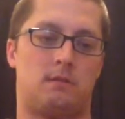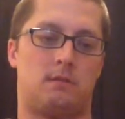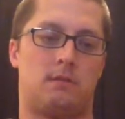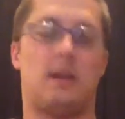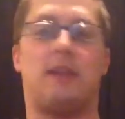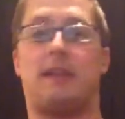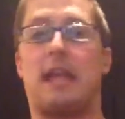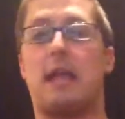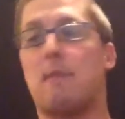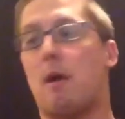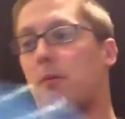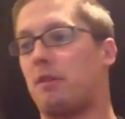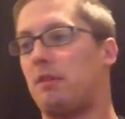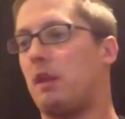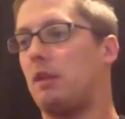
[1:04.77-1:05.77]
yeah, they came out
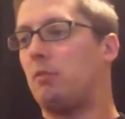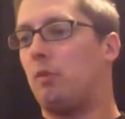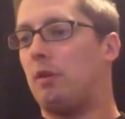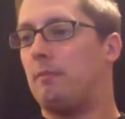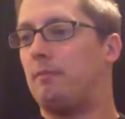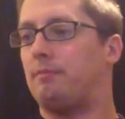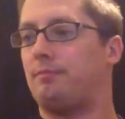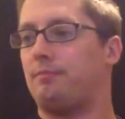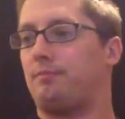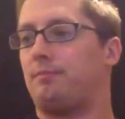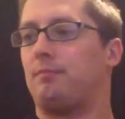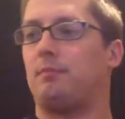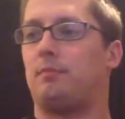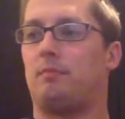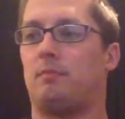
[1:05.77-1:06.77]
with another one,
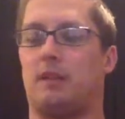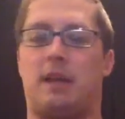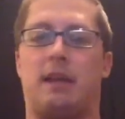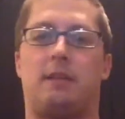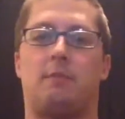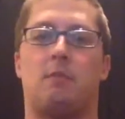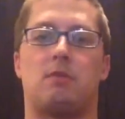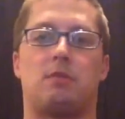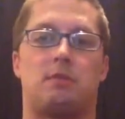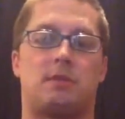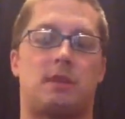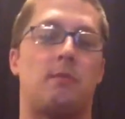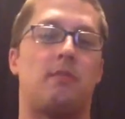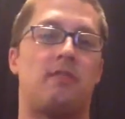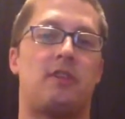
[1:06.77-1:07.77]
and
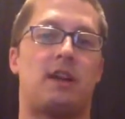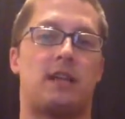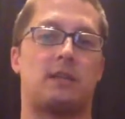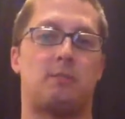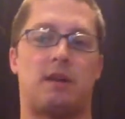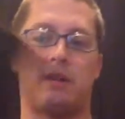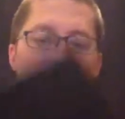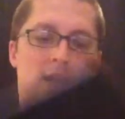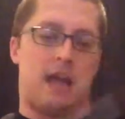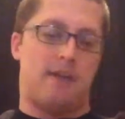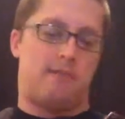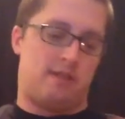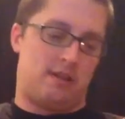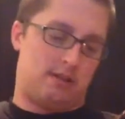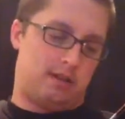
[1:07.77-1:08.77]
some of you guys might
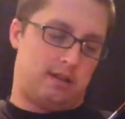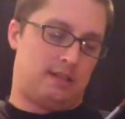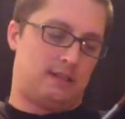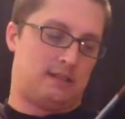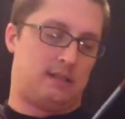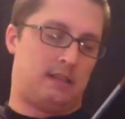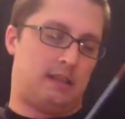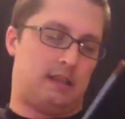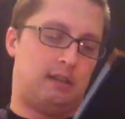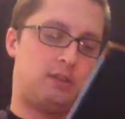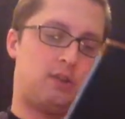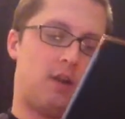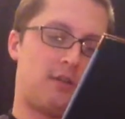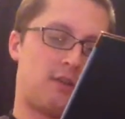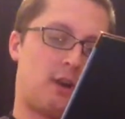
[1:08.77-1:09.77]
have it. It's the
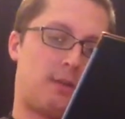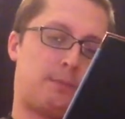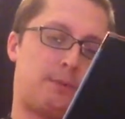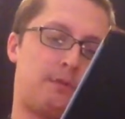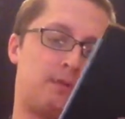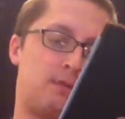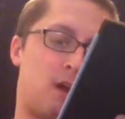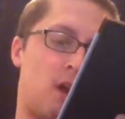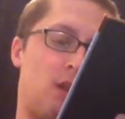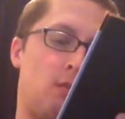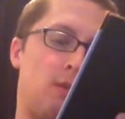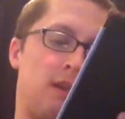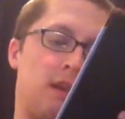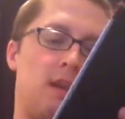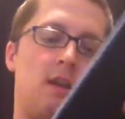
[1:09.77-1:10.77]
John Carpenter's
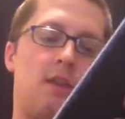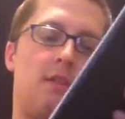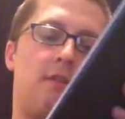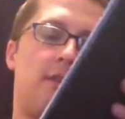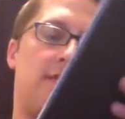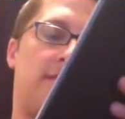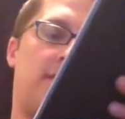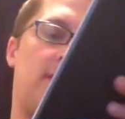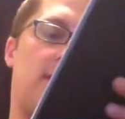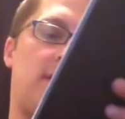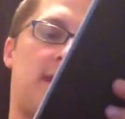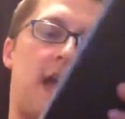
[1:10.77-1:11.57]
Halloween 35th